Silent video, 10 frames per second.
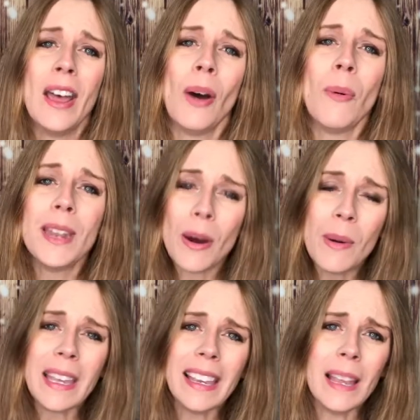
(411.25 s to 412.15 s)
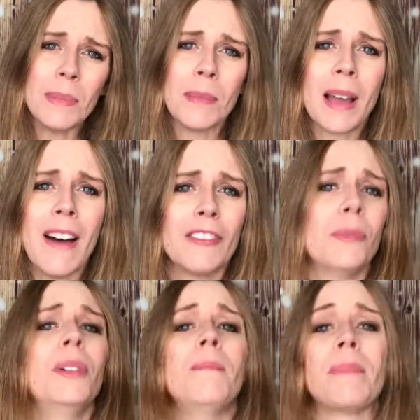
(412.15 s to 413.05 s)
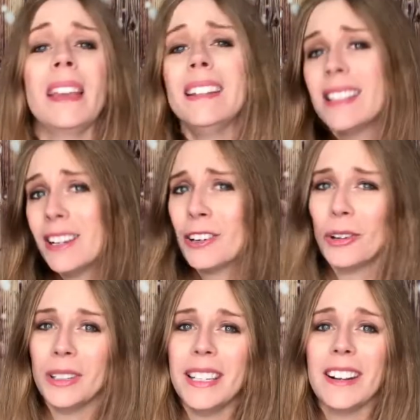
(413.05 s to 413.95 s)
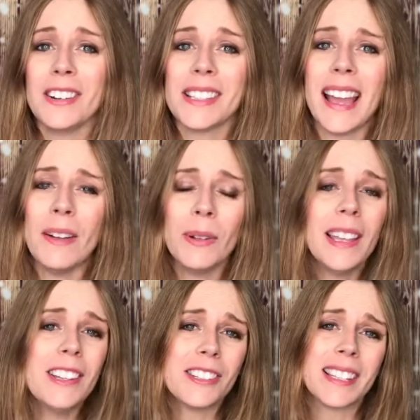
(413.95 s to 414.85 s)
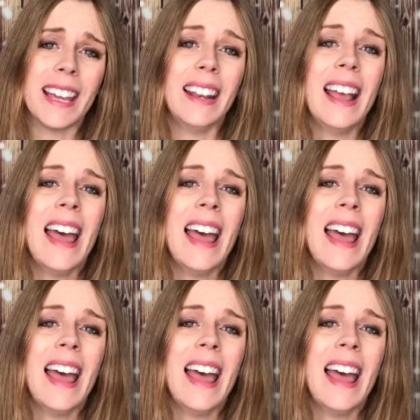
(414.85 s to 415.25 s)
we know we can keep them comfortable into their golden years and really just get